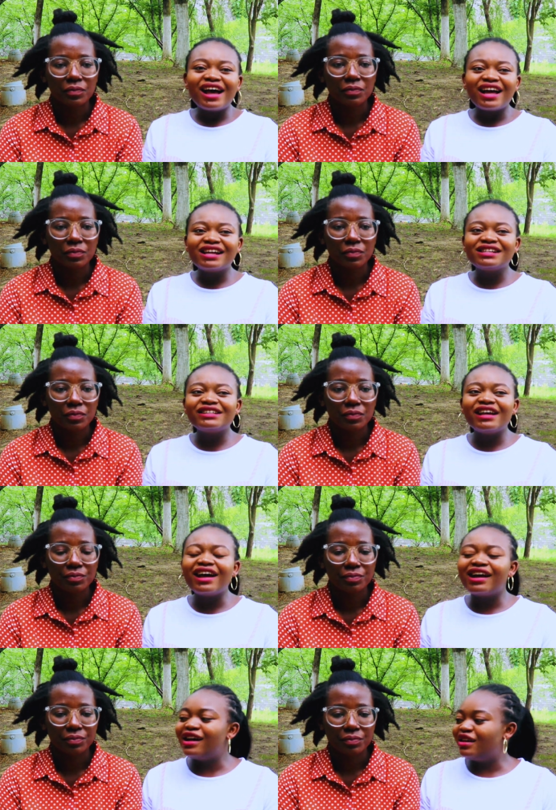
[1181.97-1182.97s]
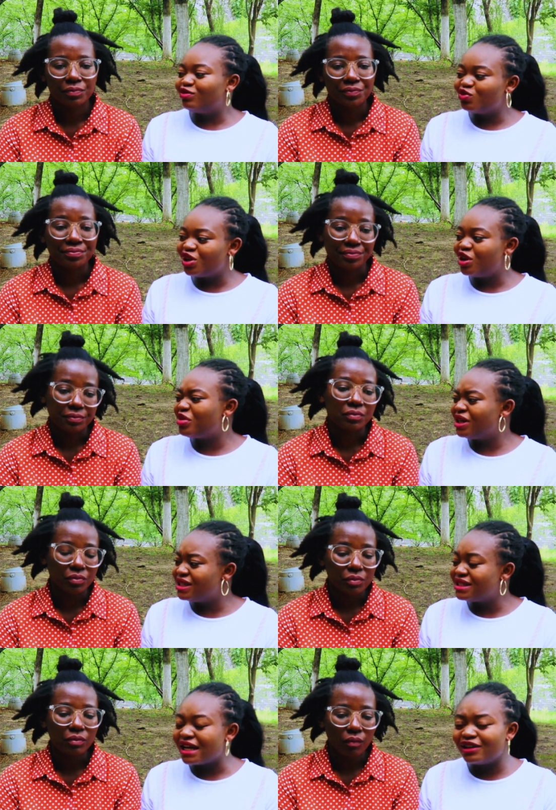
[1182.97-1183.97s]
Speaker 1: And yeah, we
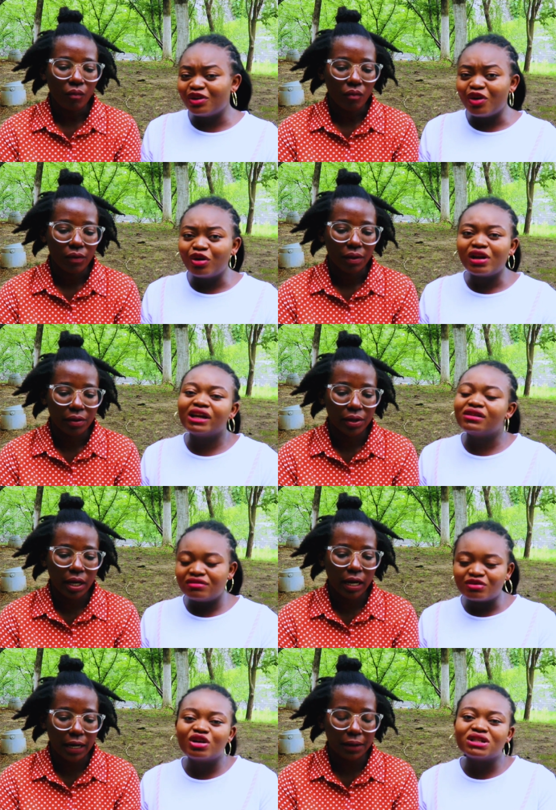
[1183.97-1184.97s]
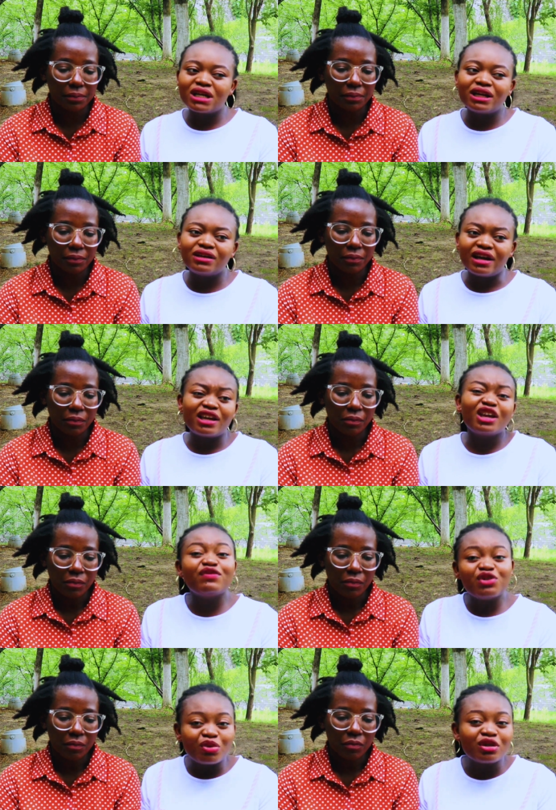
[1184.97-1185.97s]
already said it all, like yeah. concerning like
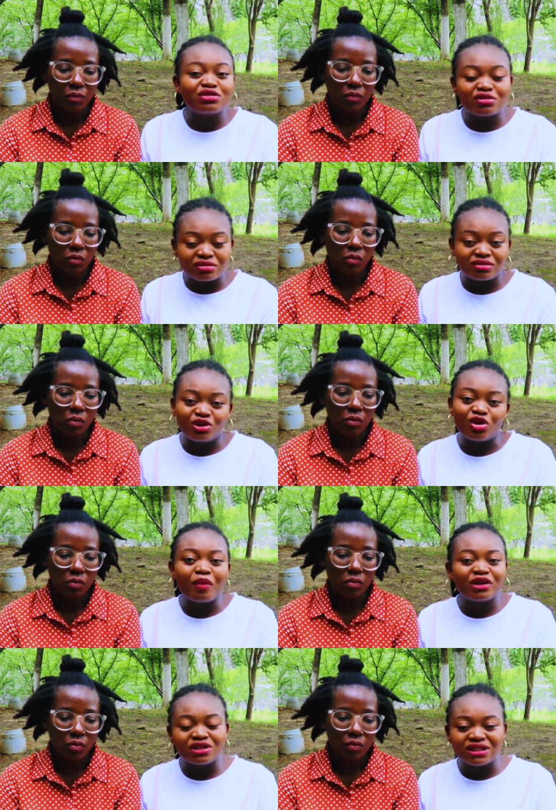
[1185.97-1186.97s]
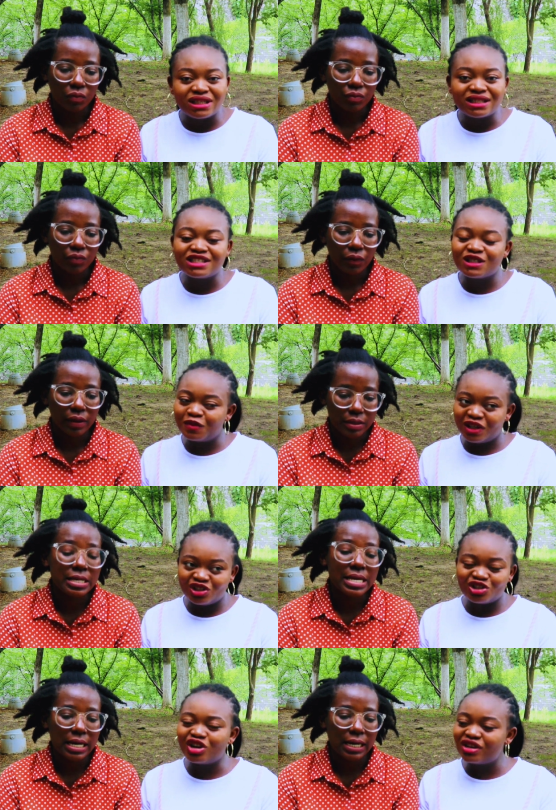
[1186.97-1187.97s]
if you want to, you know, come into the dating
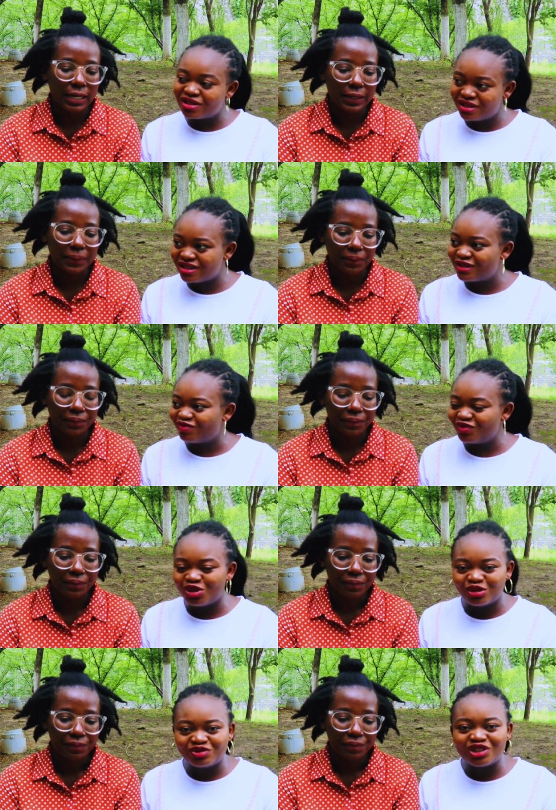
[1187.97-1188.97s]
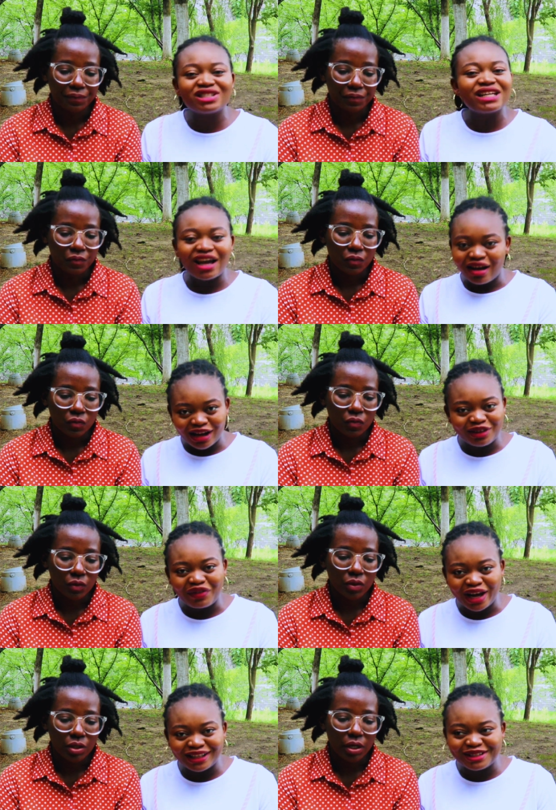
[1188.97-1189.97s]
space, yeah. just, you know, just take our
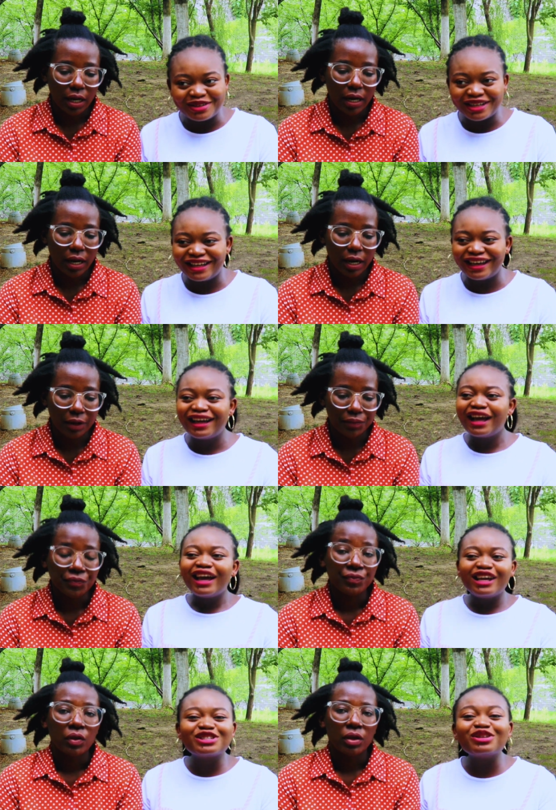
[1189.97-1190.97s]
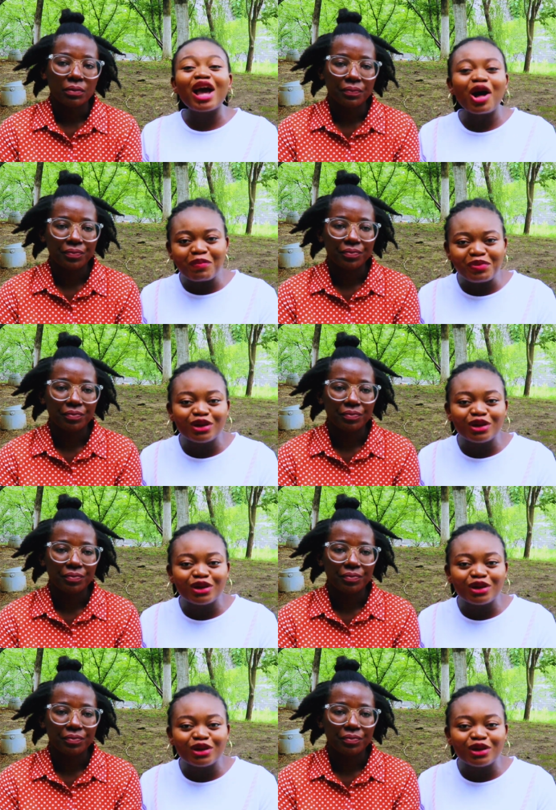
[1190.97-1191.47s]
advice, yeah. okay? It's to help